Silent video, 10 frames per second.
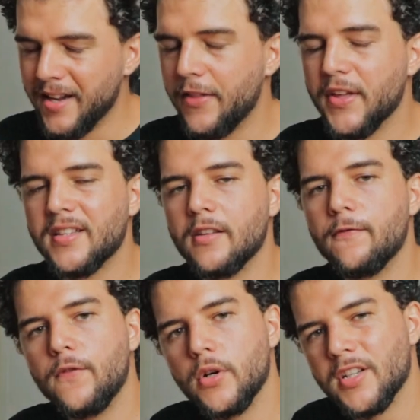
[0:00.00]
And I think the
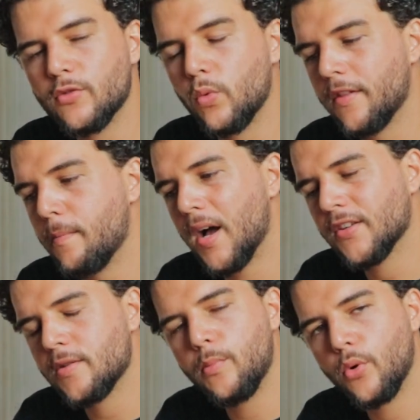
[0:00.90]
food is one of the
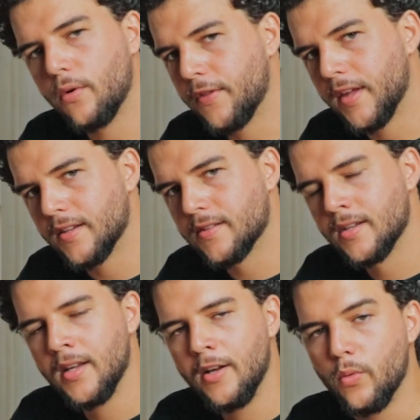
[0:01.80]
most important things
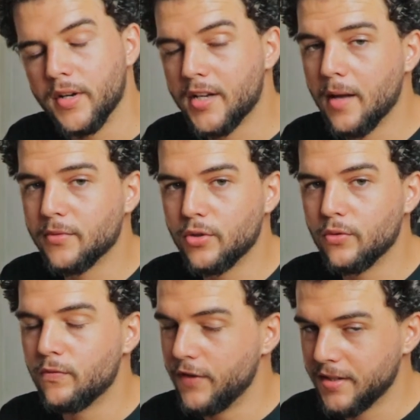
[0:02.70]
when it comes
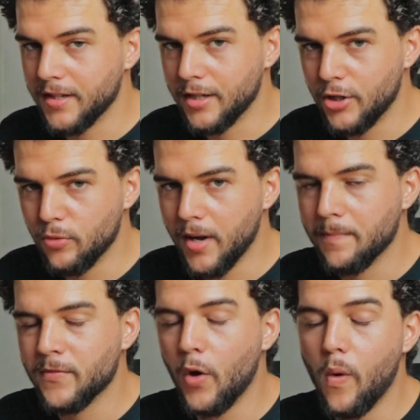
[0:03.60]
to visiting Cuba.
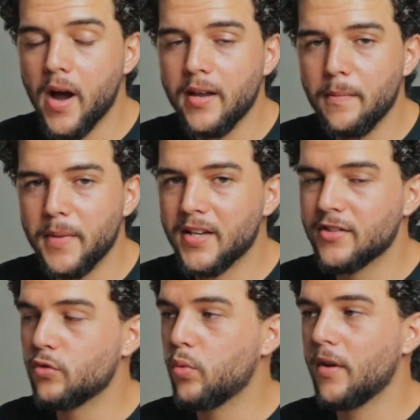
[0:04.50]
Why? Because
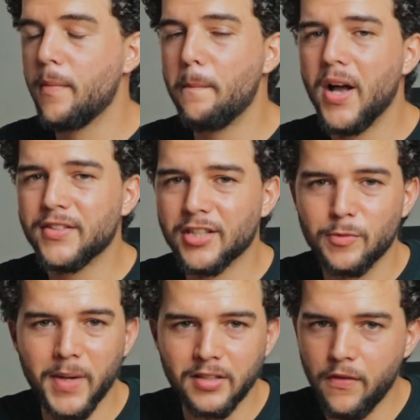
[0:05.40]
it's one of the most
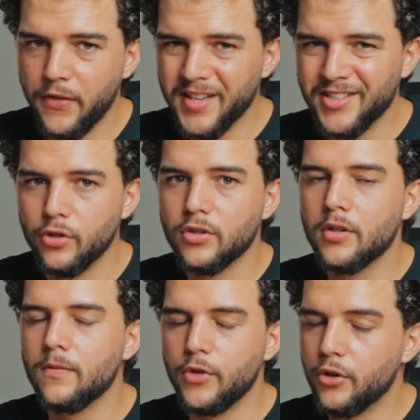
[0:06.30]
expensive things that
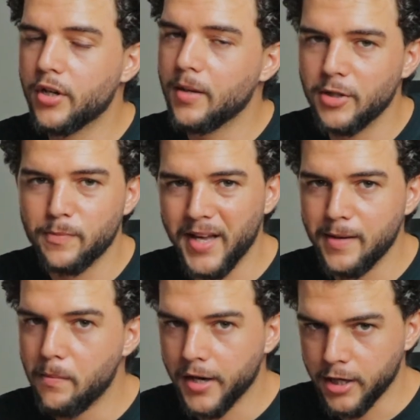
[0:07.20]
you're going to be
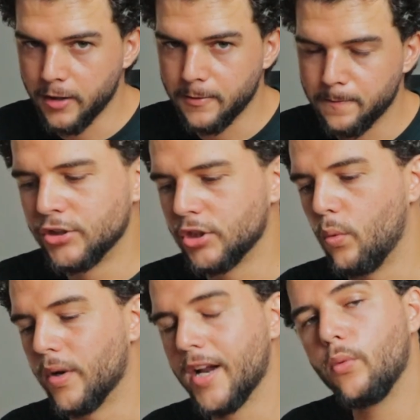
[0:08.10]
spending money in. So
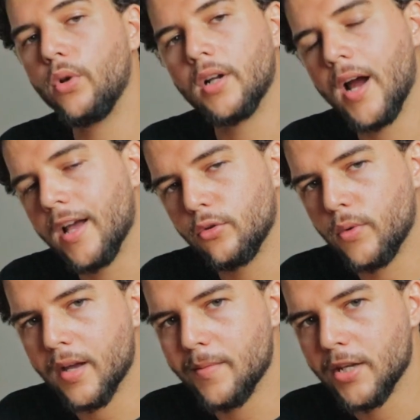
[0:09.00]
what I will highly
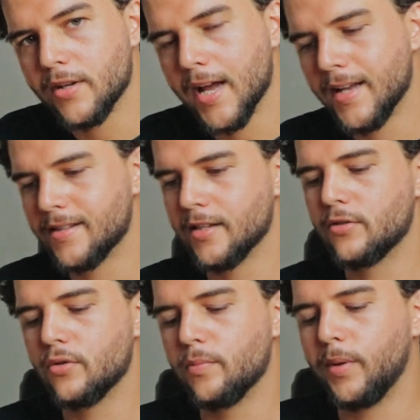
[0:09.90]
recommend you guys is
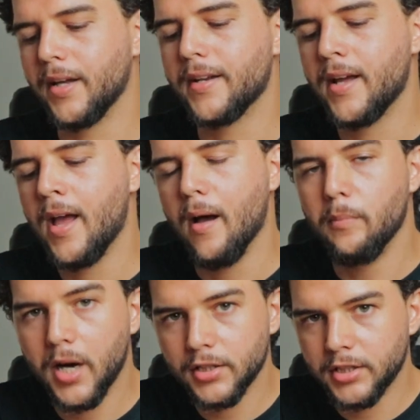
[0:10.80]
to plan a
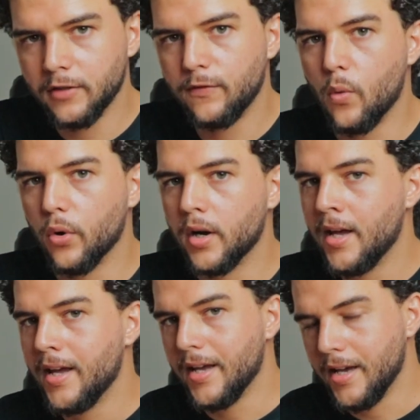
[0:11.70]
budget for
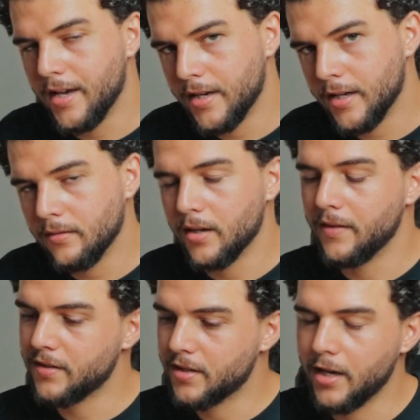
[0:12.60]
eating.
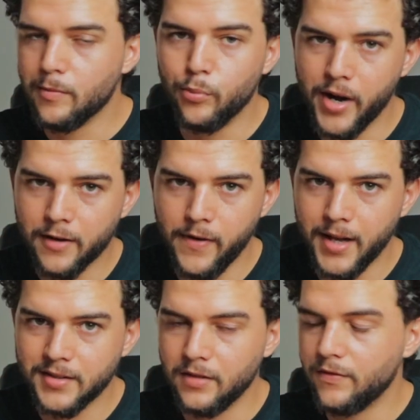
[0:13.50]
In this case, breakfast.